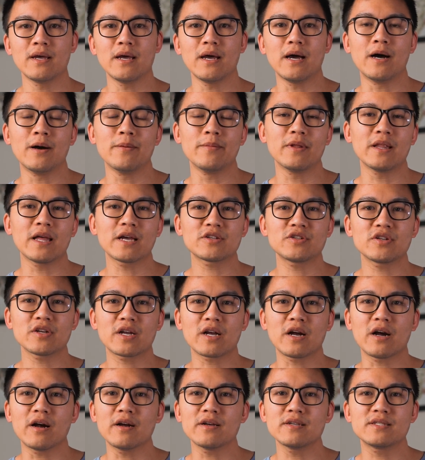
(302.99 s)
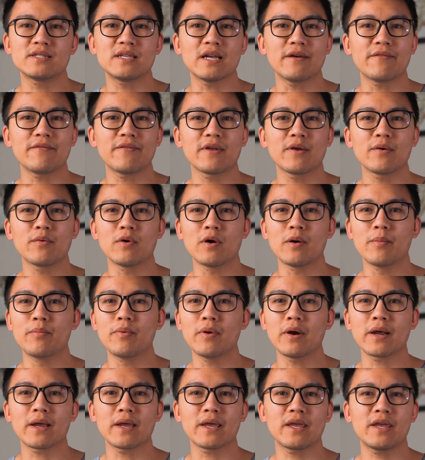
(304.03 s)
Electric cars definitely will
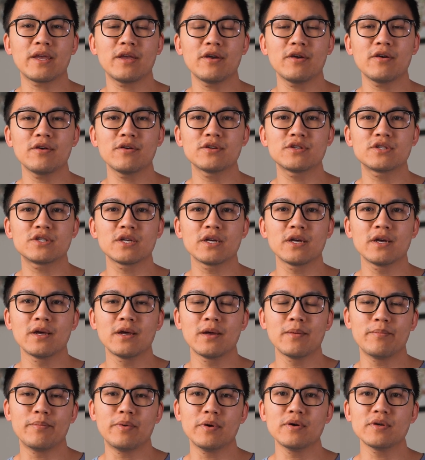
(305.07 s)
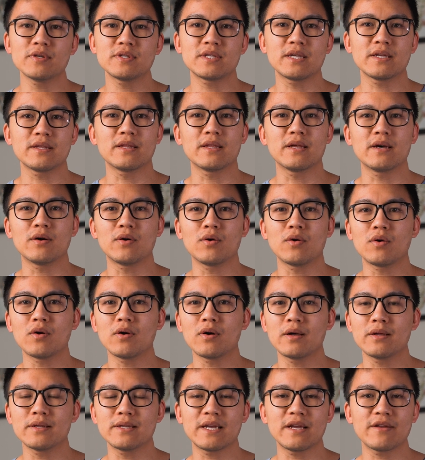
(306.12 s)
bring a huge boost in the
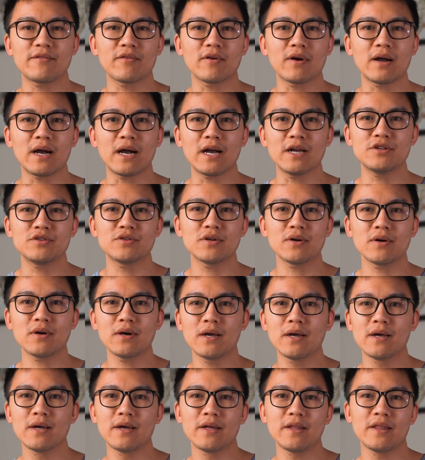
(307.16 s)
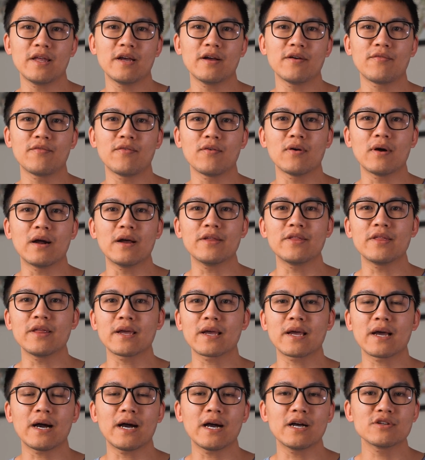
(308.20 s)
whole need for hydro. Therefore, I
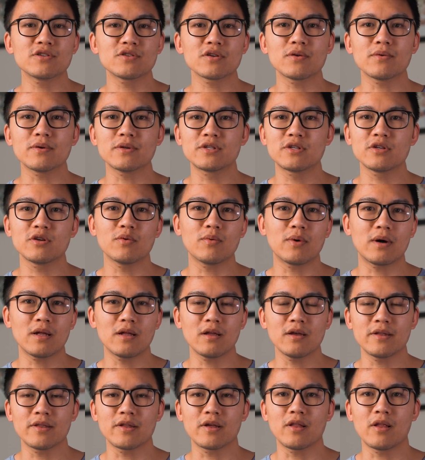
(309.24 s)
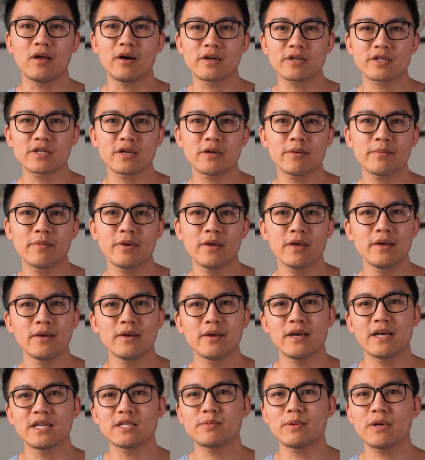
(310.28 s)
think hydro will do well in the long term,
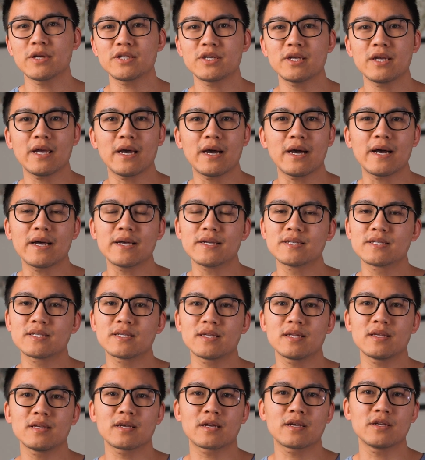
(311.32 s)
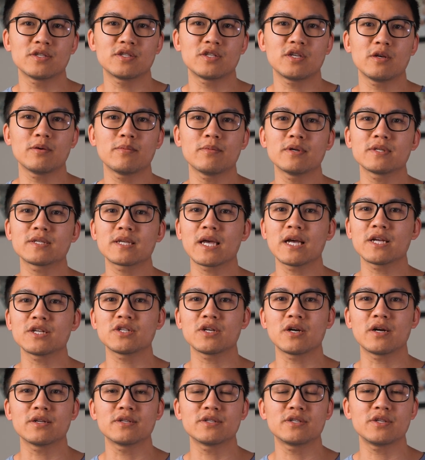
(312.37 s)
especially as consumers catch
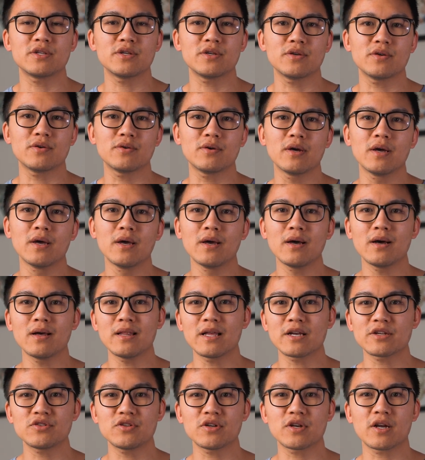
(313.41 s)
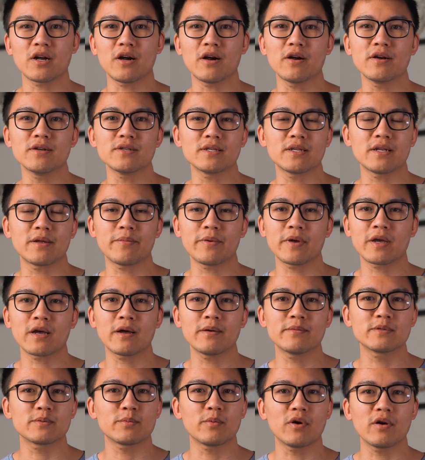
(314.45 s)
on to electric cars and it
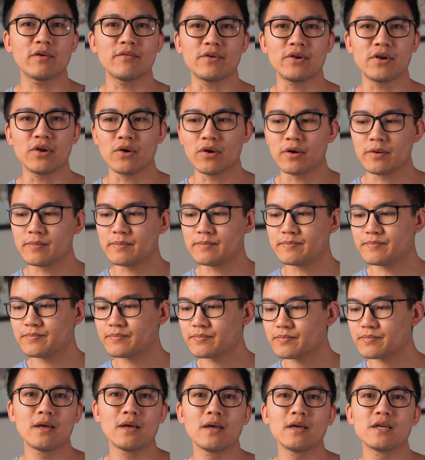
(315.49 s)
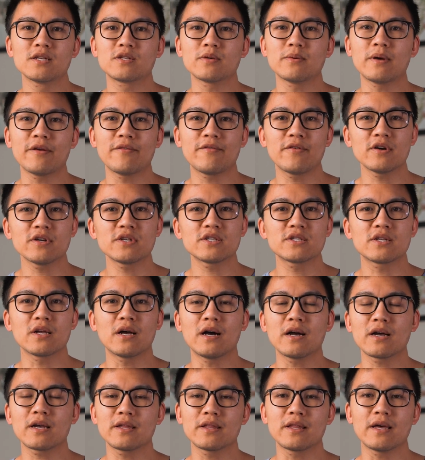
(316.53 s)
becomes more of a norm. So my first
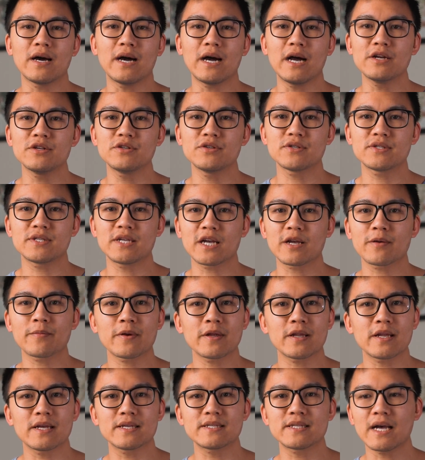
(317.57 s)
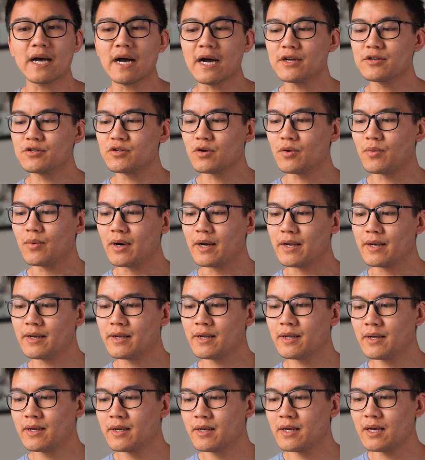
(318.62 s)
stock in the hydro segment is Hydro One.
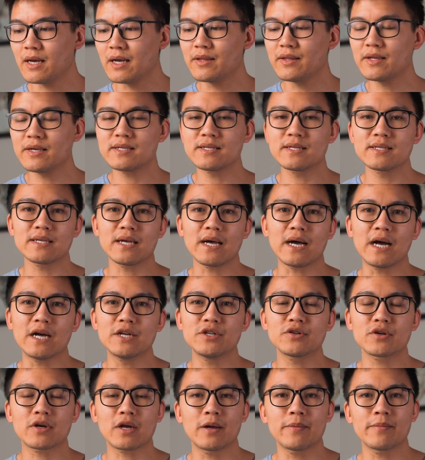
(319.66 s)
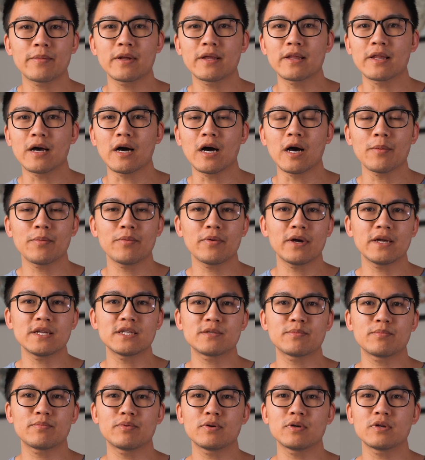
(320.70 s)
And this is a hydro company that
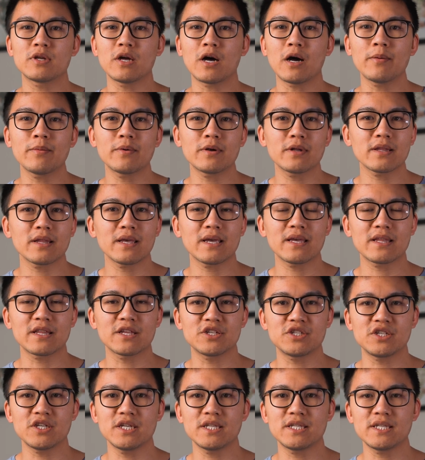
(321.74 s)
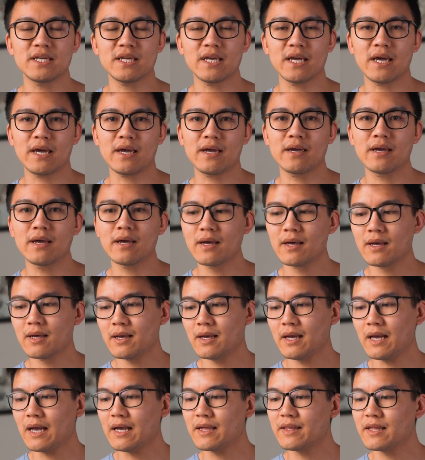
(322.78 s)
operates predominantly in the GTA.
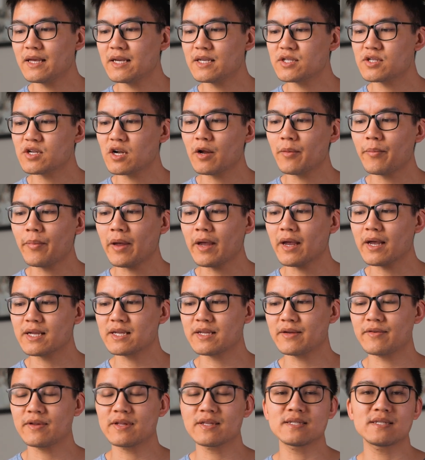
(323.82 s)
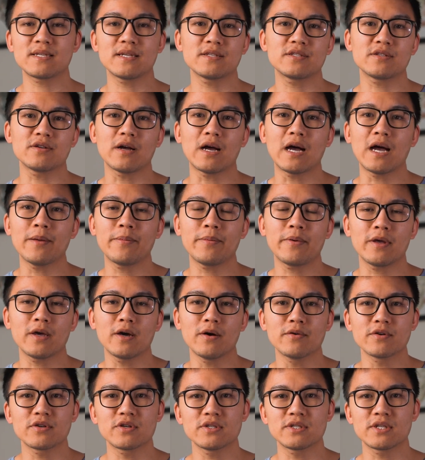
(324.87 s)
And they started paying a dividend since their
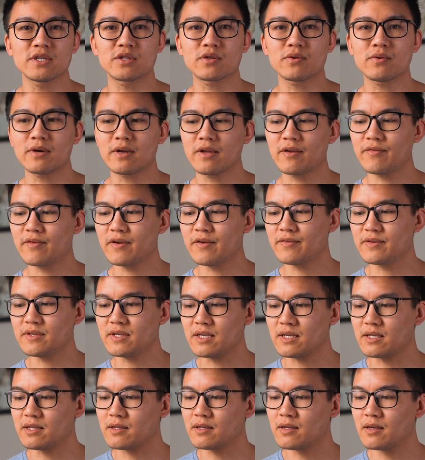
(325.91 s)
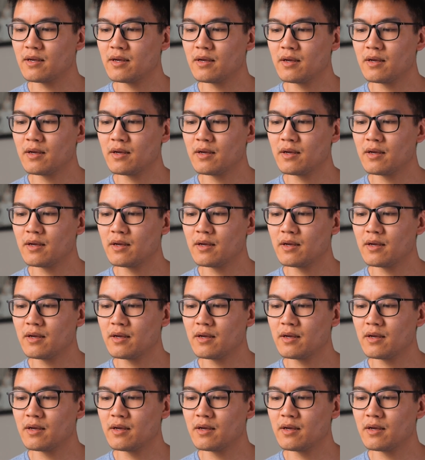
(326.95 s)
IPO, which was in 2015.